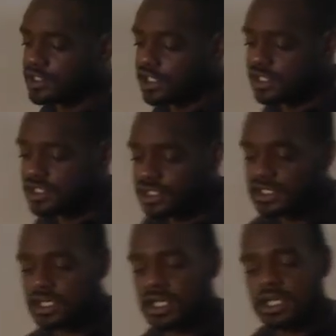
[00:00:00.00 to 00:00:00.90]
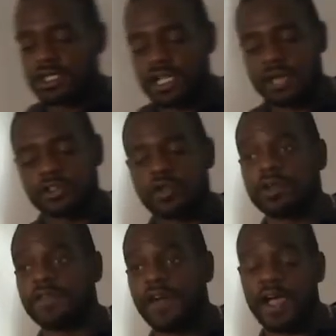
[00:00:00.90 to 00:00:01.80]
at Genesis chapter
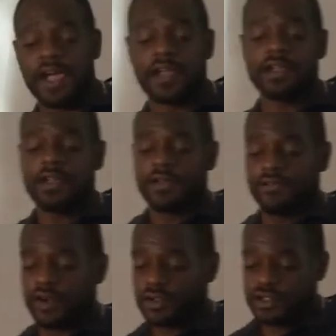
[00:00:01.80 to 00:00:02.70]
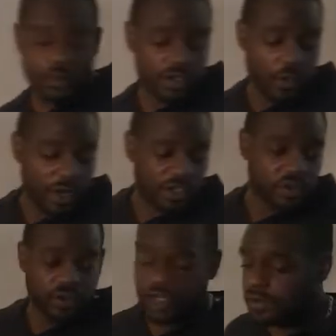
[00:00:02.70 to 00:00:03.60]
25, verse 21
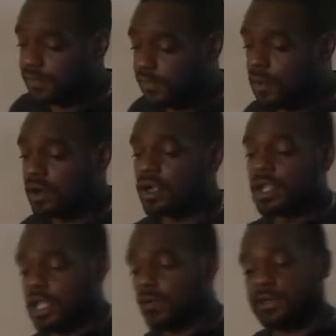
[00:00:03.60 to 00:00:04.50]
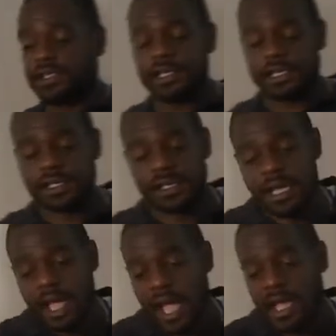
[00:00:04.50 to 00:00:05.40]
through 34, and we looking
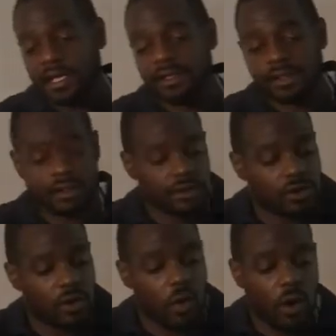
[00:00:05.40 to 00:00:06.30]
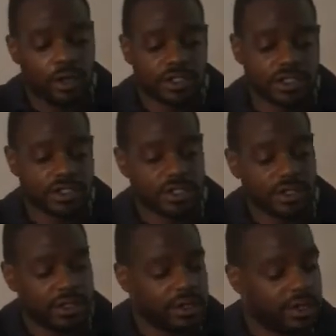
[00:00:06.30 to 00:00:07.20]
at the origin
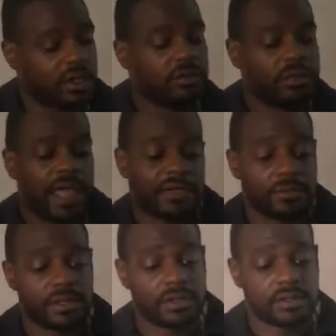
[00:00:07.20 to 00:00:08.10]
of the black man.